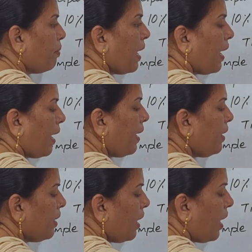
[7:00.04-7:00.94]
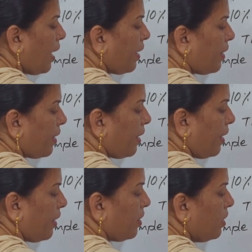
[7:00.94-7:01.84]
by
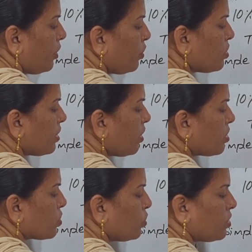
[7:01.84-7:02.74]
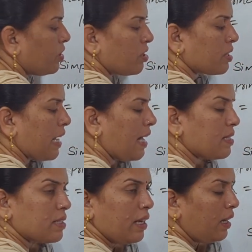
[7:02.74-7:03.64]
100. 2 zeros
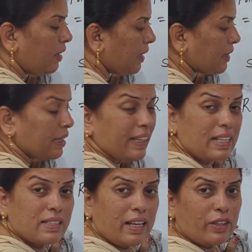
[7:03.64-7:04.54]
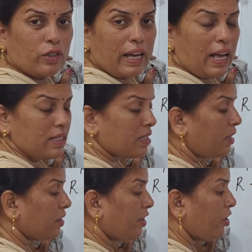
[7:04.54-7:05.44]
cancel. Nothing is there to cancel
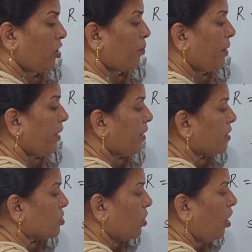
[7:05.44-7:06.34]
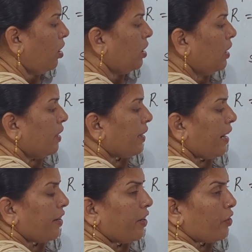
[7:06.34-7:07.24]
in the denominator. So
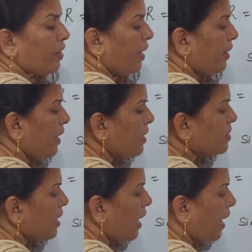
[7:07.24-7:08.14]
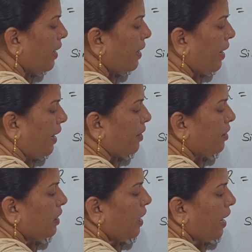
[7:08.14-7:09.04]
10 into 10 is 100.
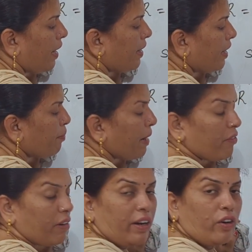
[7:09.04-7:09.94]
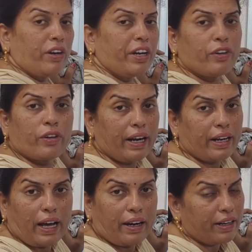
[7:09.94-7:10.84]
100 by 1. No need to
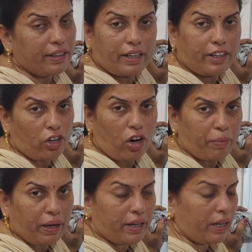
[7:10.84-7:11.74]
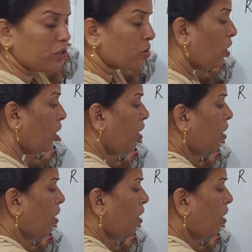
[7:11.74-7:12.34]
write 100 in the denominator. So